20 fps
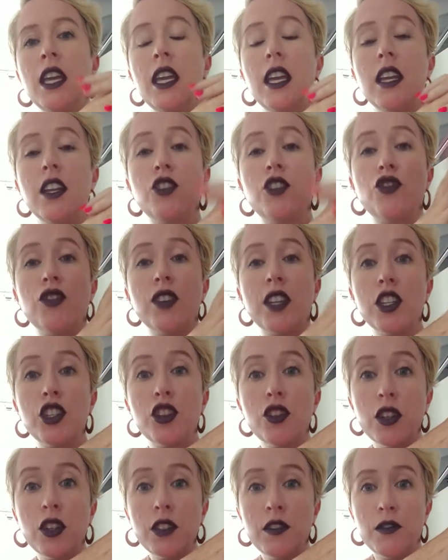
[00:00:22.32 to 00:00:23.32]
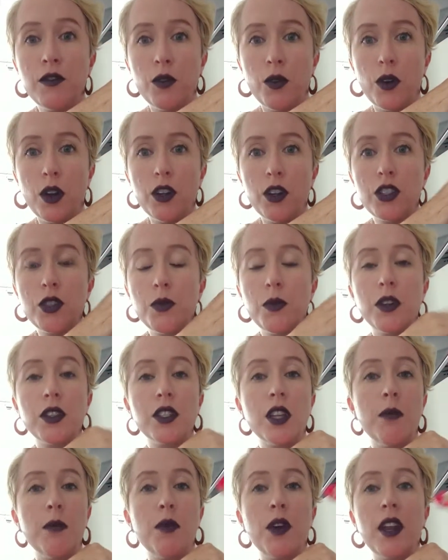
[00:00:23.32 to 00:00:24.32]
In a traditional divorce where
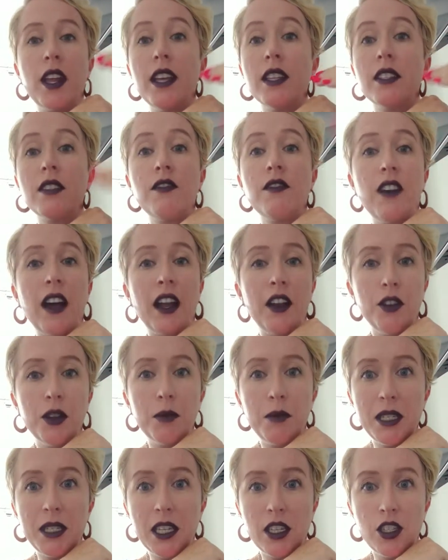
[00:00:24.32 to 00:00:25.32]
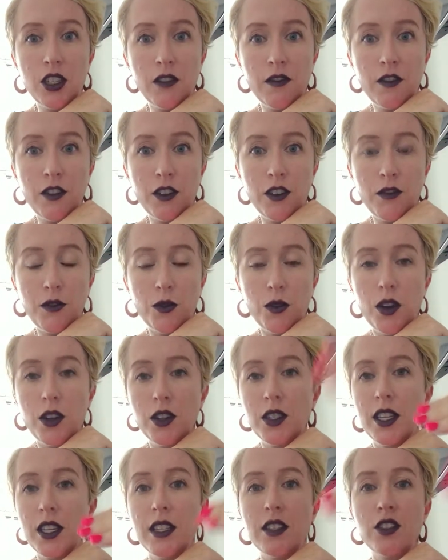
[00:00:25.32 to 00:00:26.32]
someone has filed a petition for
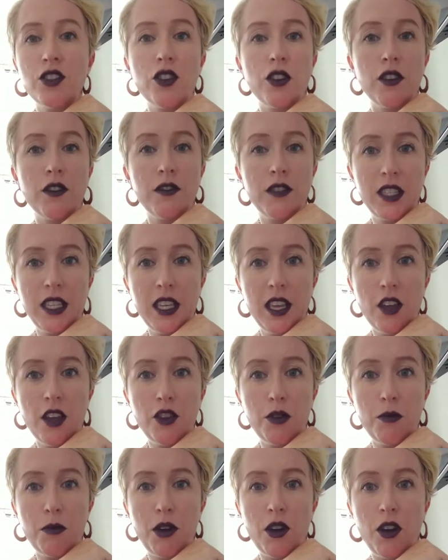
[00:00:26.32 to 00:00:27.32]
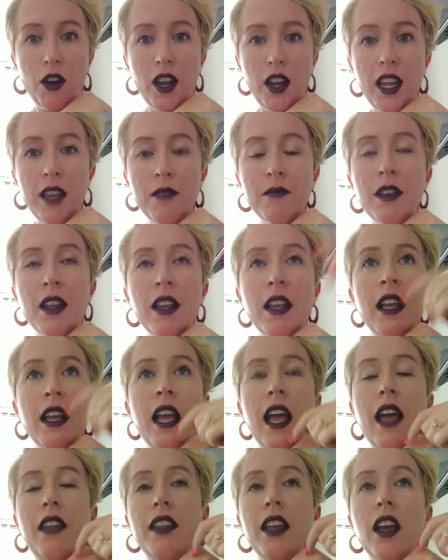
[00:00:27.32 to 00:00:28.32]
divorce and served the other party,
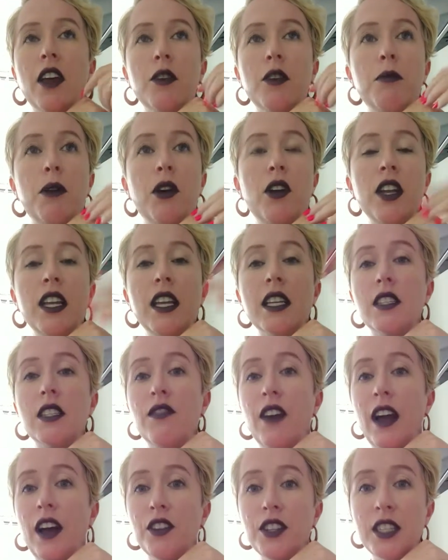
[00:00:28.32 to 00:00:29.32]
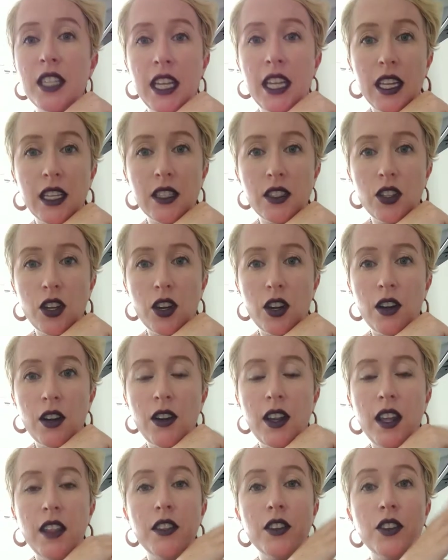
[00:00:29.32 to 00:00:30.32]
and the other party has filed an
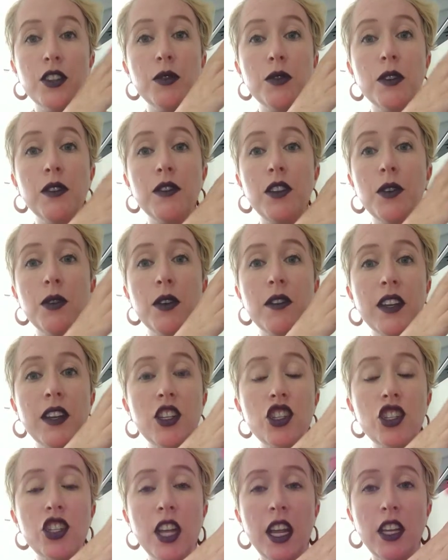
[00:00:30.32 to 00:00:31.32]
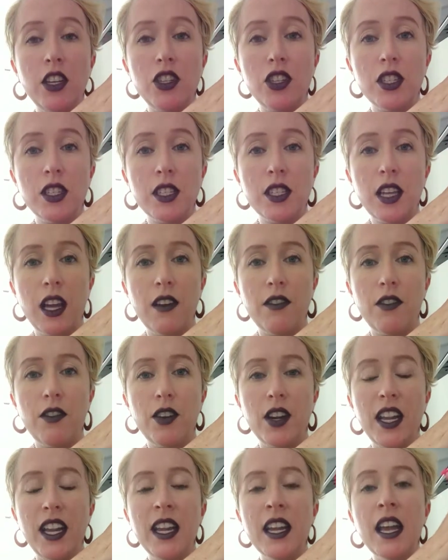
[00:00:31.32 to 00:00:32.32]
answer and the two of you have exchanged
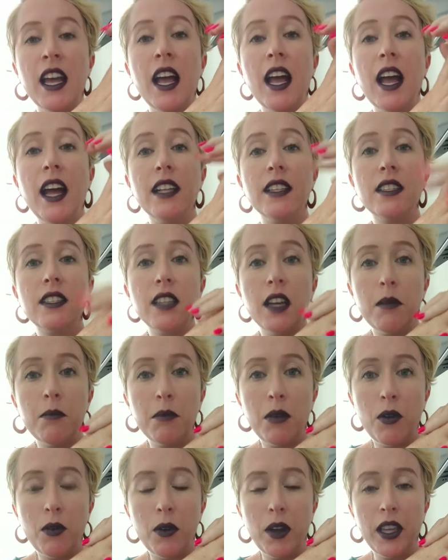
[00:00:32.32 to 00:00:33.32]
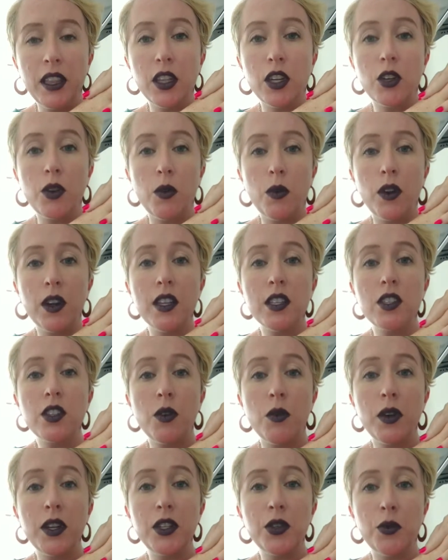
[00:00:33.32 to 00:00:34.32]
discovery, at some point the court is
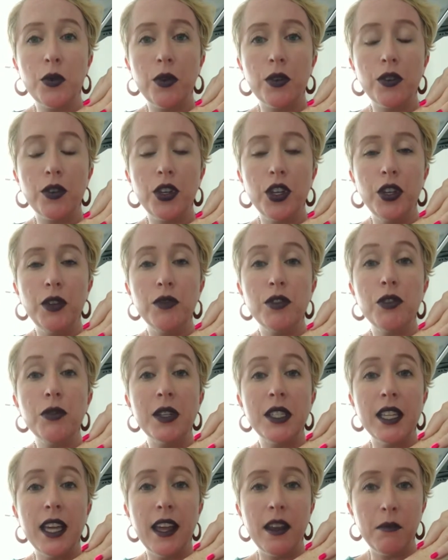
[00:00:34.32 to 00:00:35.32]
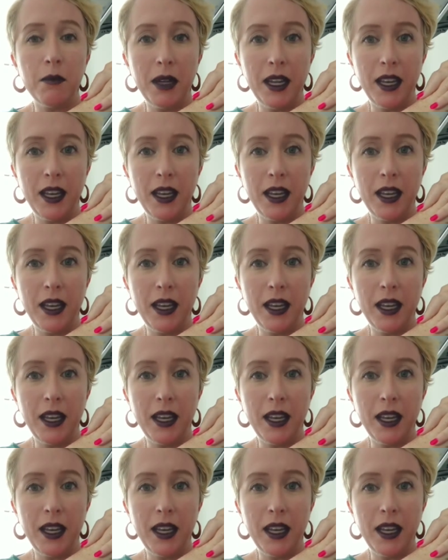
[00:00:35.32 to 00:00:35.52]
going to order you to attend